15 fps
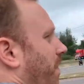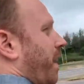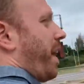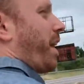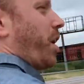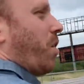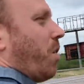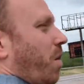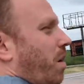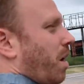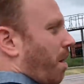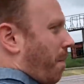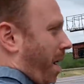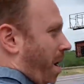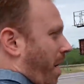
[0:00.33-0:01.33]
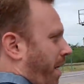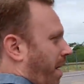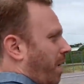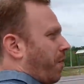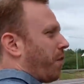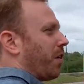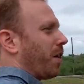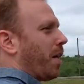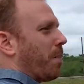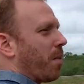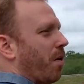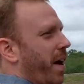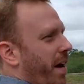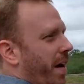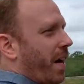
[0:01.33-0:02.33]
Thank you, America, for
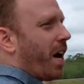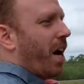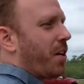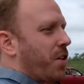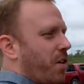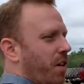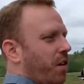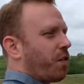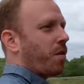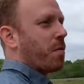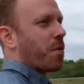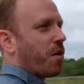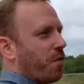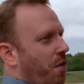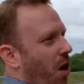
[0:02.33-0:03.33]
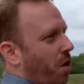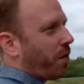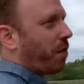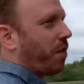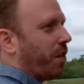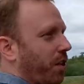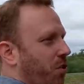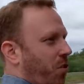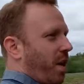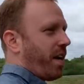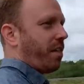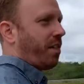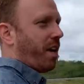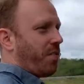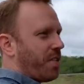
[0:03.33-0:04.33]
liberating Hondurans from their votes in the
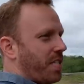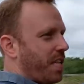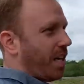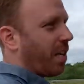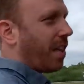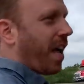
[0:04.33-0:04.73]
twenty seventeen